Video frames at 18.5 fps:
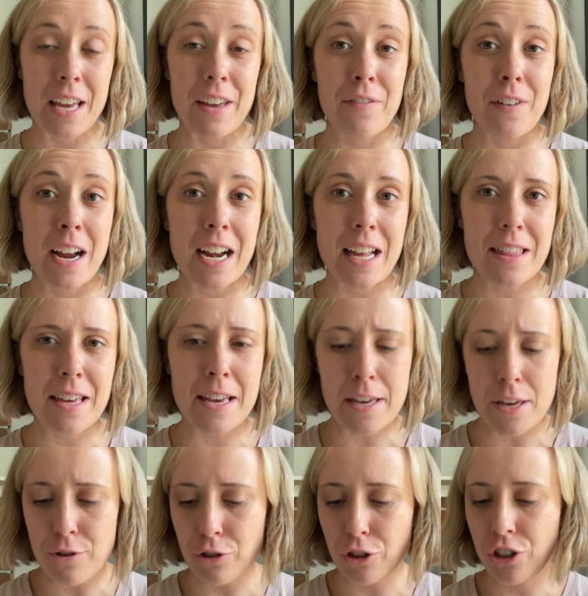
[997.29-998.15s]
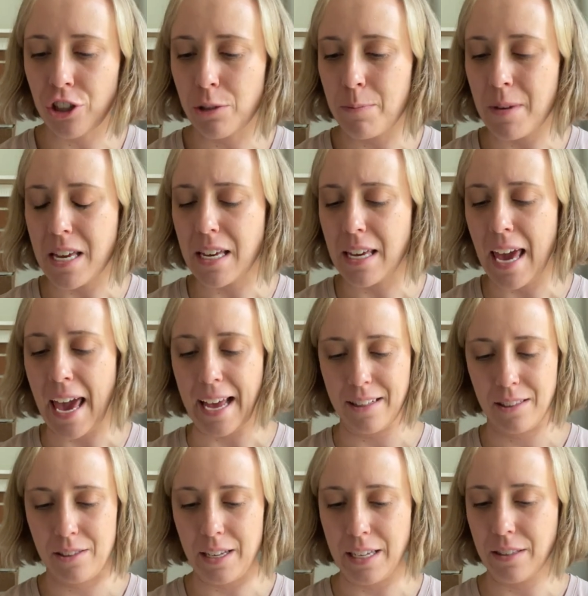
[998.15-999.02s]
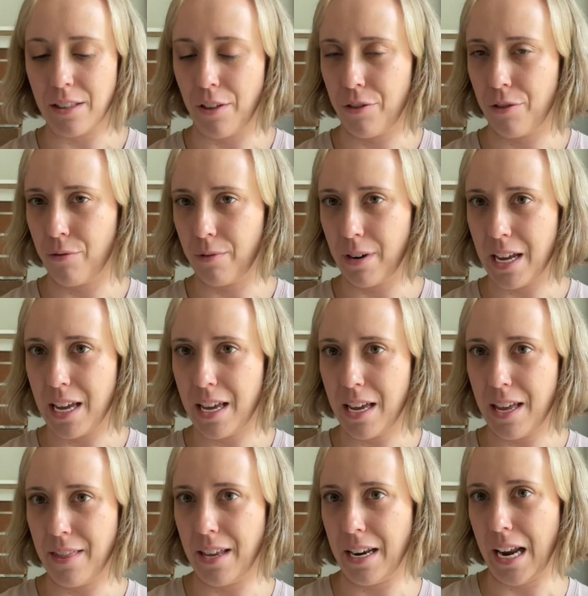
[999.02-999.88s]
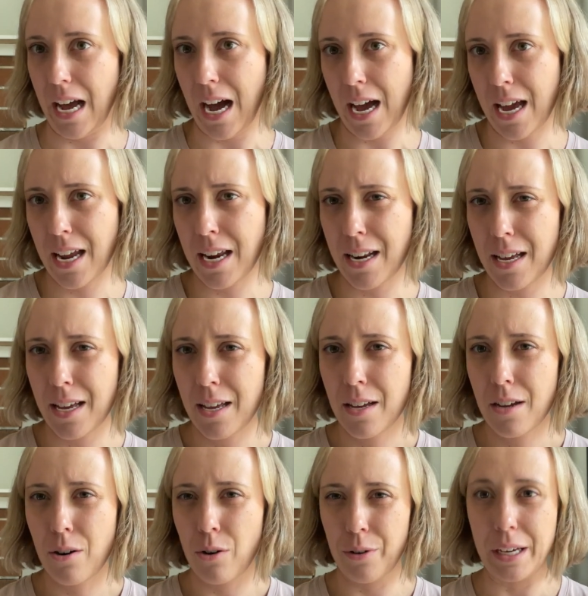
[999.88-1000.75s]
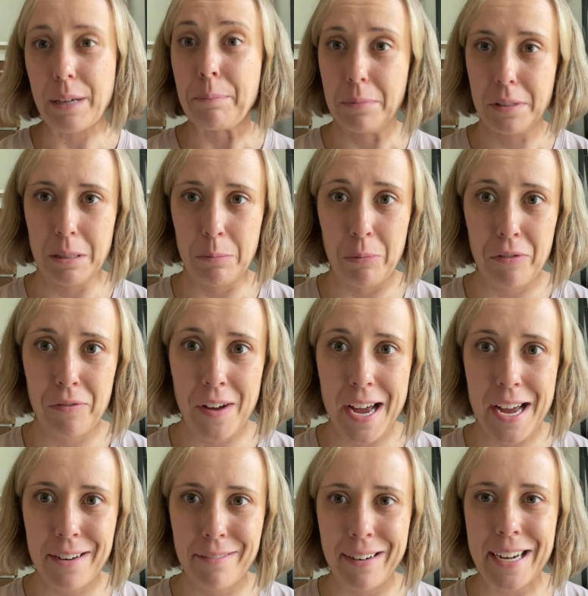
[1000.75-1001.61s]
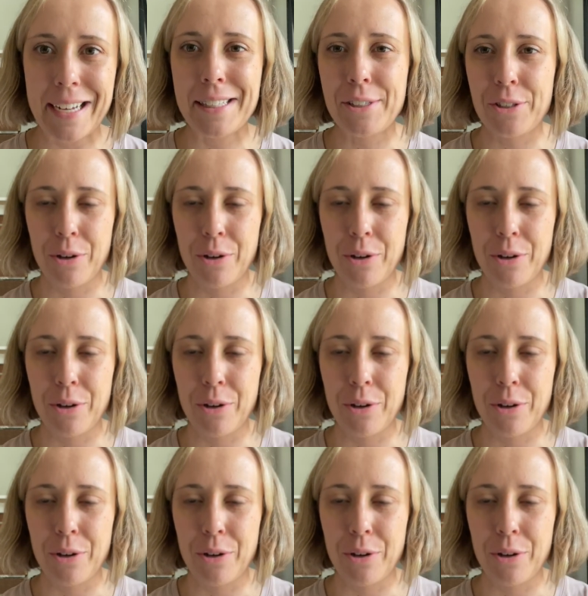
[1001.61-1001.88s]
If anything, you should just be canceling the 3 and the 9, or like simplifying, right?